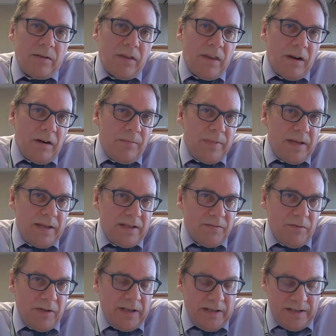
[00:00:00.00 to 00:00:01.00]
therapies
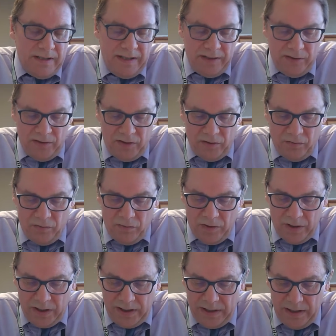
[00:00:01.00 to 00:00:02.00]
will continue to
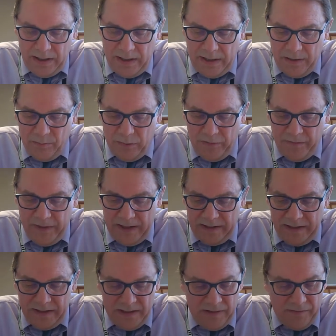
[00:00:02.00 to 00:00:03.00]
work in
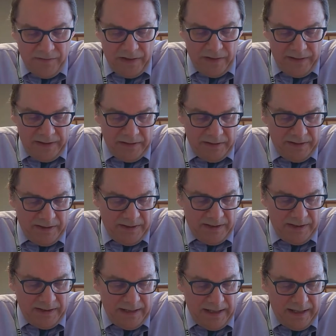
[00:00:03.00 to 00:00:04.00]
preventing severe illness
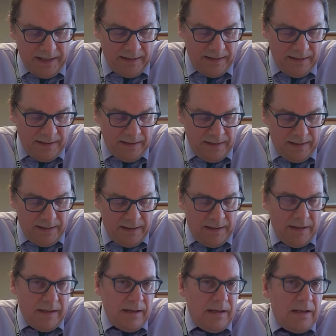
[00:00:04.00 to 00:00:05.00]
and death.
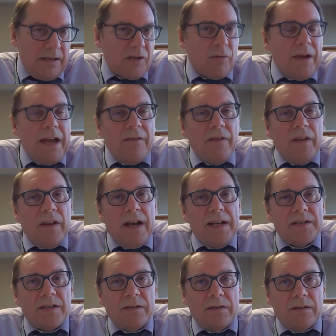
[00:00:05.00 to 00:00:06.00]
So we have a lot to